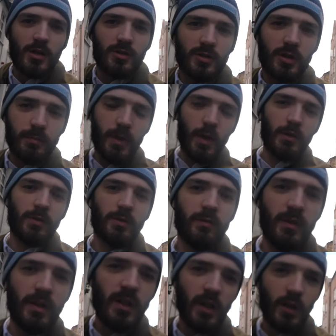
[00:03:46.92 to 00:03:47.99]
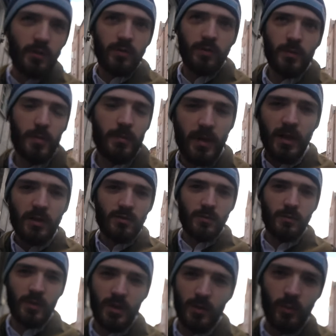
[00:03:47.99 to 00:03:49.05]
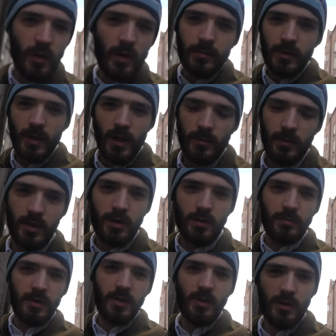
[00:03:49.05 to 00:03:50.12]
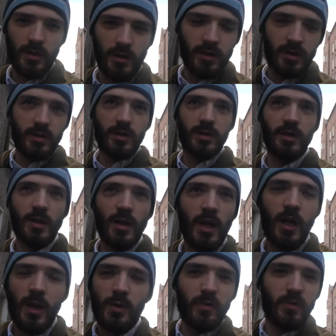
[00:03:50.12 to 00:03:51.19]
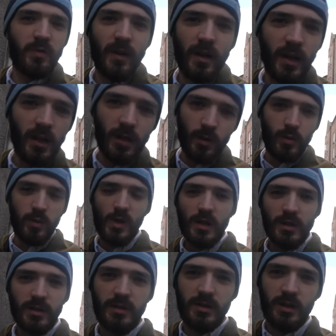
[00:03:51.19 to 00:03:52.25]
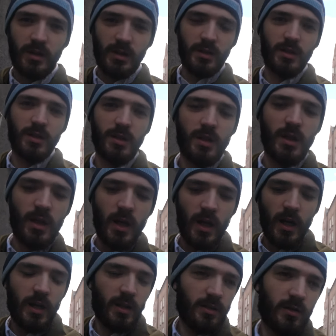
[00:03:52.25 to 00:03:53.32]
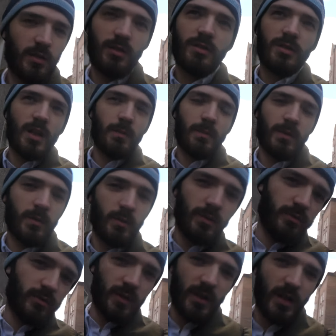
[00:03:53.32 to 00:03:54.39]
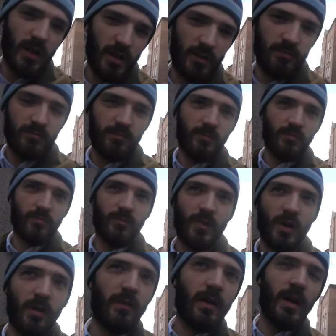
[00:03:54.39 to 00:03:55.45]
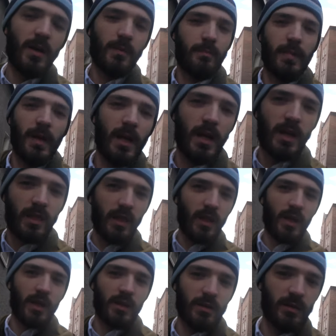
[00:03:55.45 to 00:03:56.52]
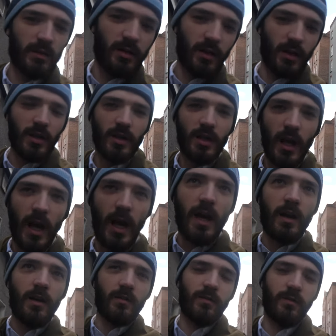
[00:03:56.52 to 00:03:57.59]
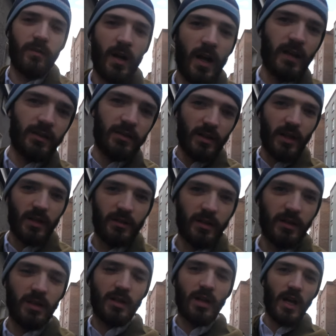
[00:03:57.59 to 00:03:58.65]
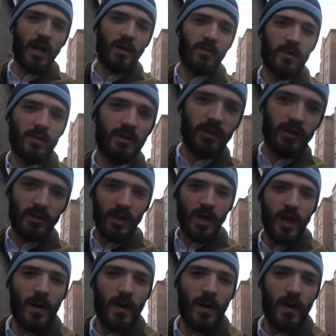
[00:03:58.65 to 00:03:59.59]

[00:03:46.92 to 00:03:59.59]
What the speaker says: just posting videos from their bedrooms on a webcam on a computer. It was very low quality, and the topics weren't really of any big things. They didn't have AdSense, they didn't have all these